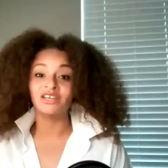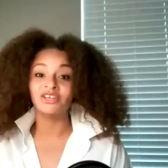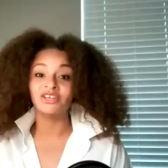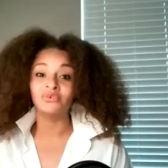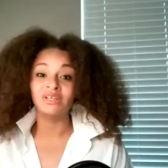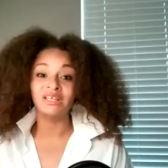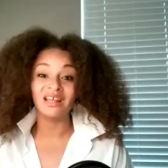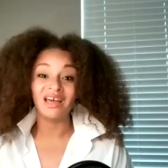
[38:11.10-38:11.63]
feeling
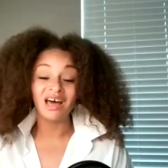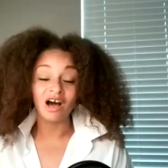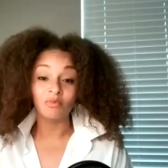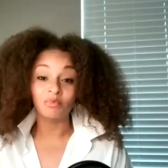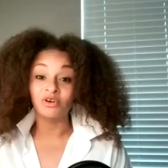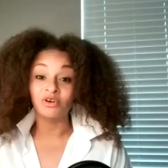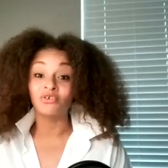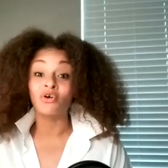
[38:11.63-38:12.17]
like you don't need
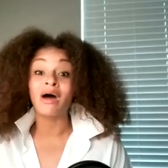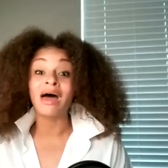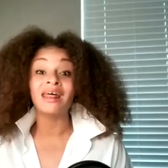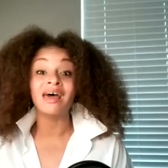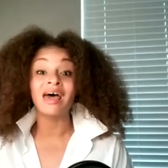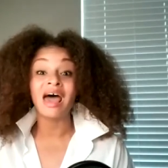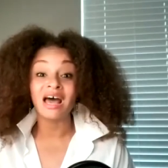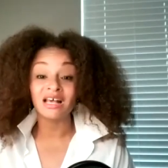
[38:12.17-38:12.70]
help, you don't
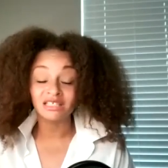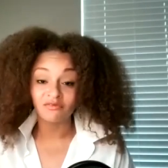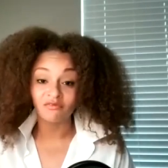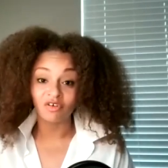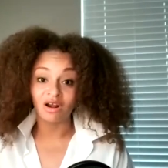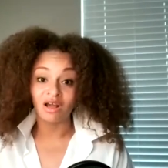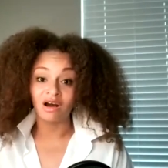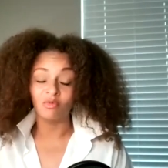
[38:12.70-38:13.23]
know how to
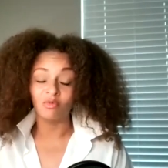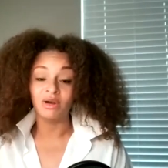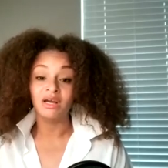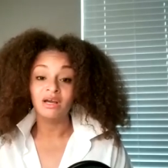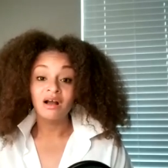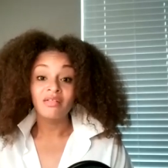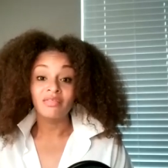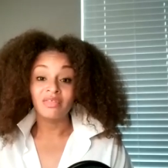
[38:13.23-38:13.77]
ask for
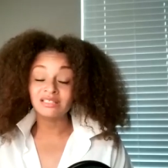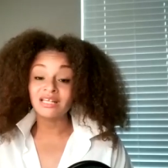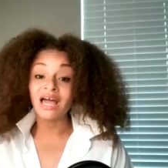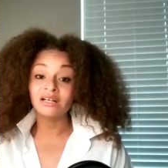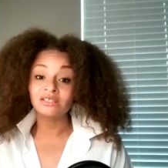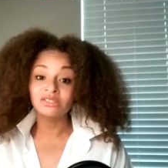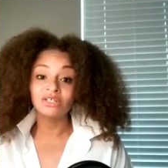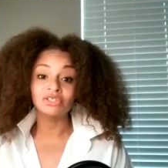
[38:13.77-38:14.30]
help.
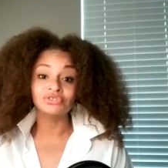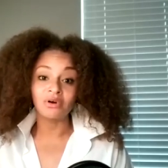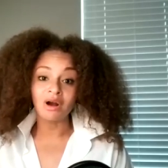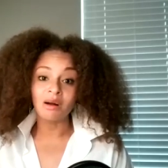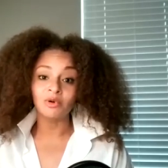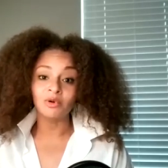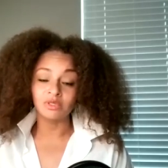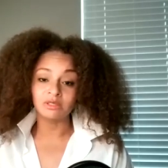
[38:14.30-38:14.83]
That's actually a
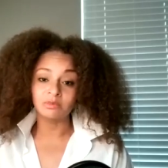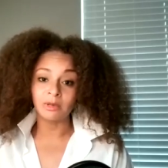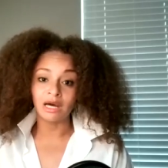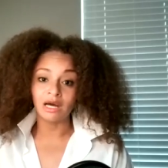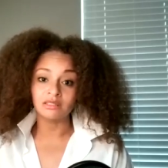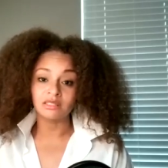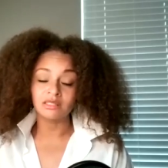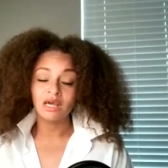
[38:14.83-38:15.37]
trauma
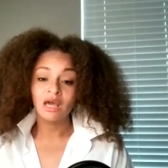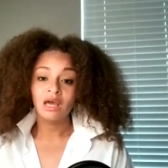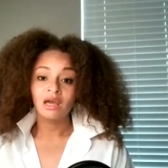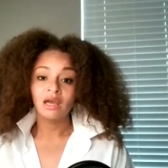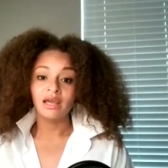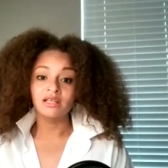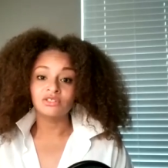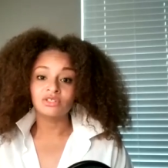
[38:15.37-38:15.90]
response.
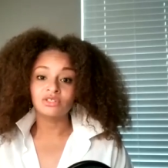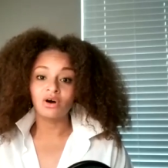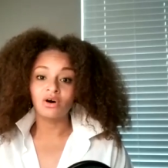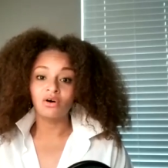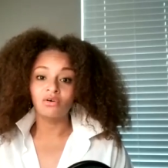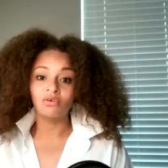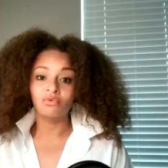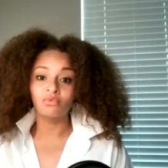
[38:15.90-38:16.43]
And
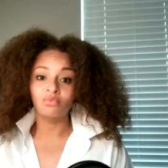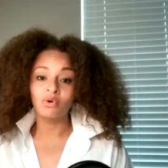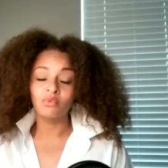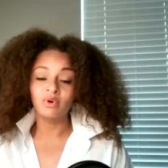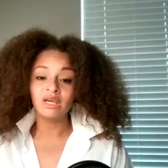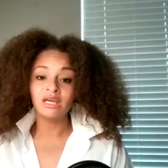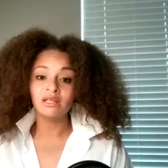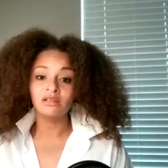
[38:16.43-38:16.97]
so
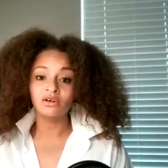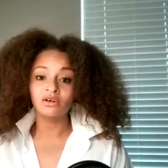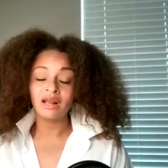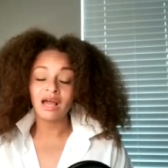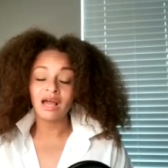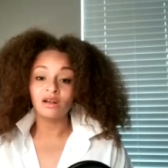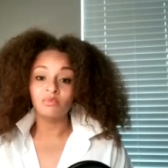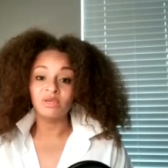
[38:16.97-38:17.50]
when we
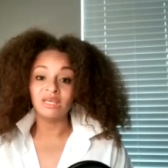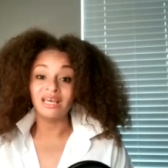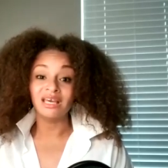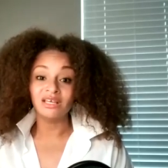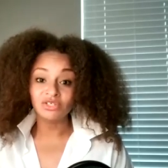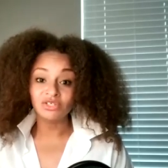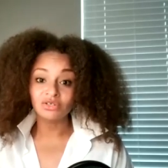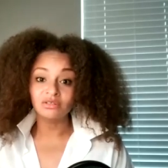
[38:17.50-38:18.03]
can learn how to
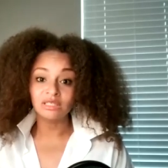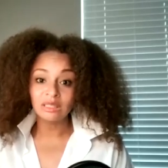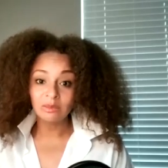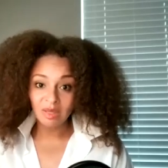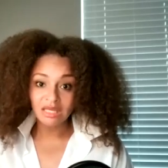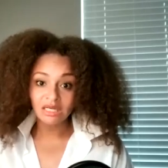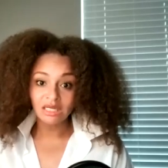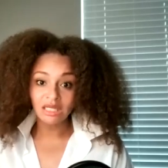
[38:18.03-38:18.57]
be
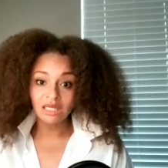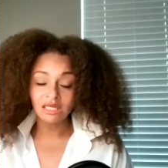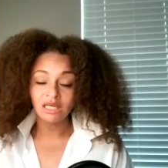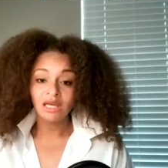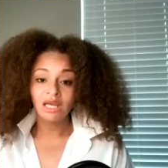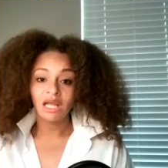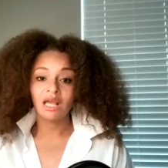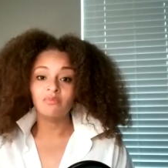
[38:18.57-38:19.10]

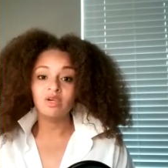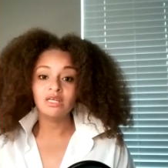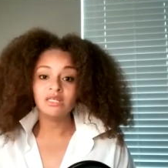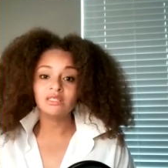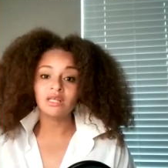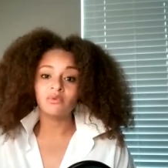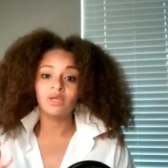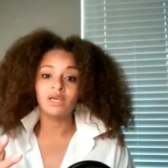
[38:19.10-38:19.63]
interdependent, it
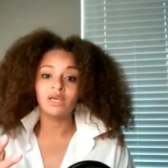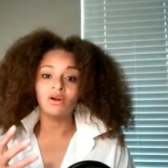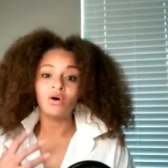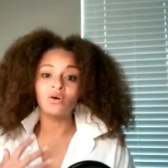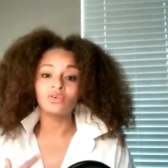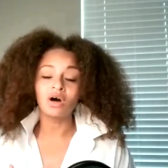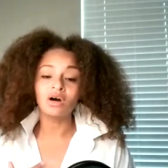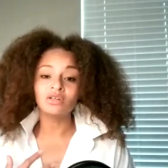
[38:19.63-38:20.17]
means that we
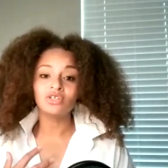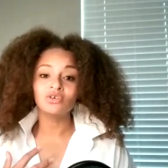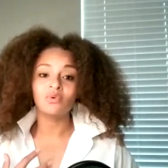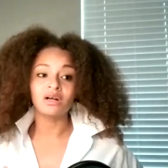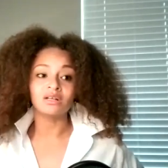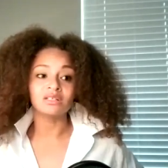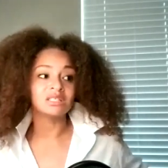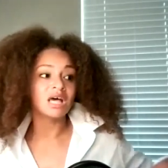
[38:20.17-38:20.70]
can hold
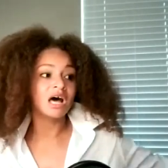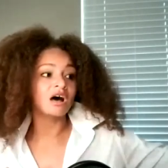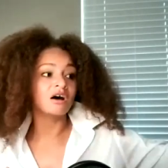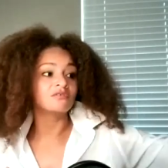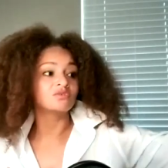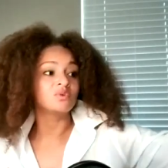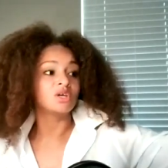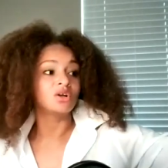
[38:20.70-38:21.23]
on to
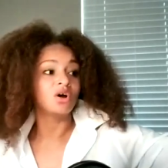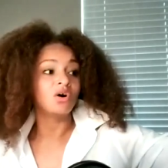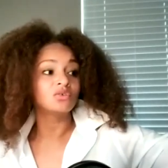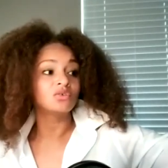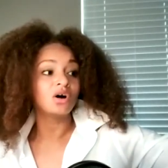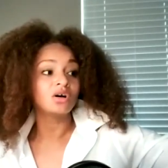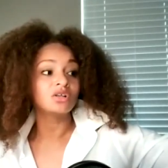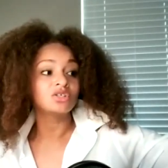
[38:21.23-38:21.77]
ourselves, we
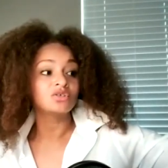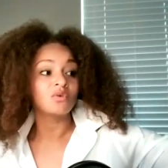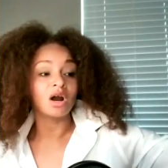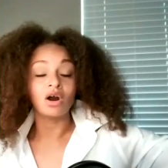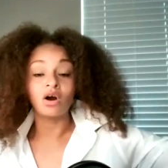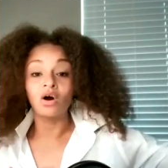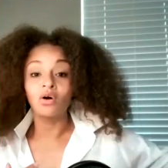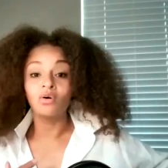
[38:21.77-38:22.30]
can hold on
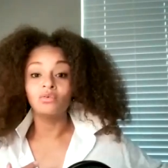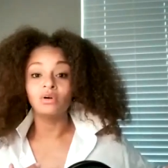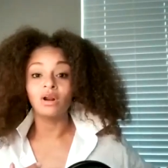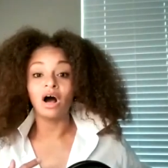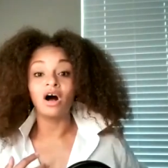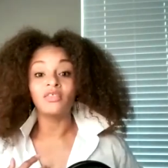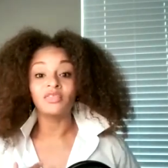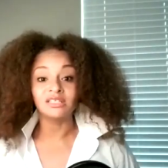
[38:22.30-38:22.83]
to our
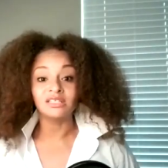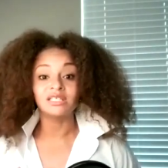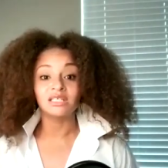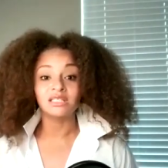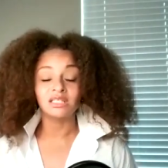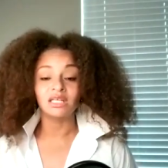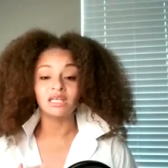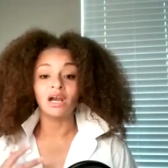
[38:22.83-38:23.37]
own
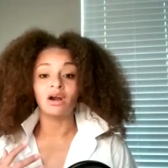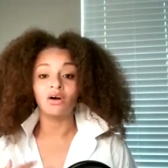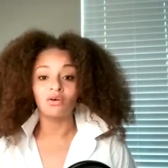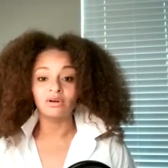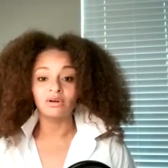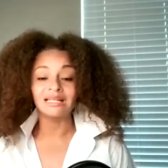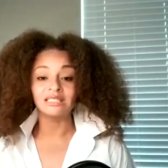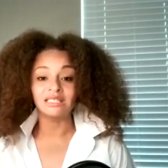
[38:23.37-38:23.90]
authenticity,
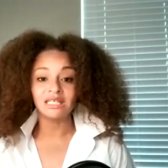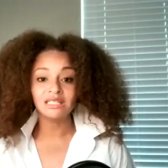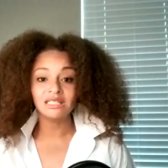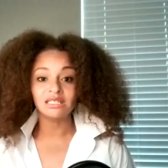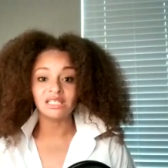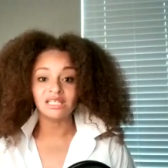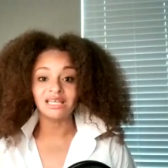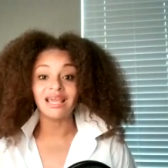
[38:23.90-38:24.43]
our own
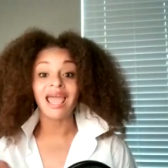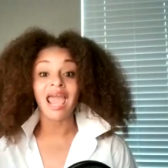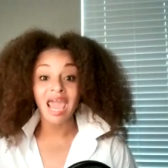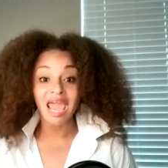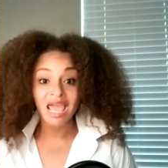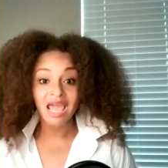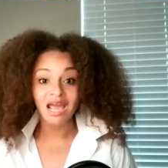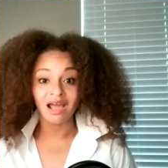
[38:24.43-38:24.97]
identity,
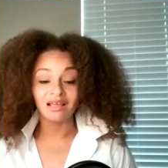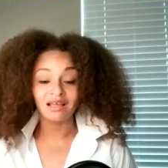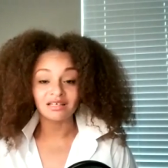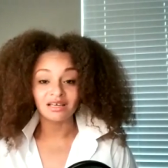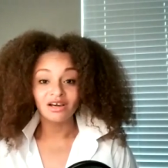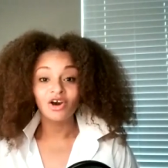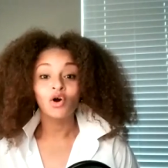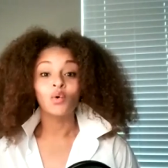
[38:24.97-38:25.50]

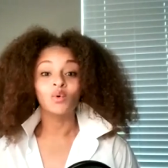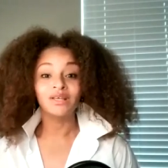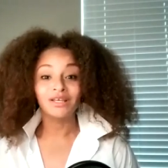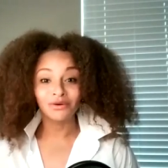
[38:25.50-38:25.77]
and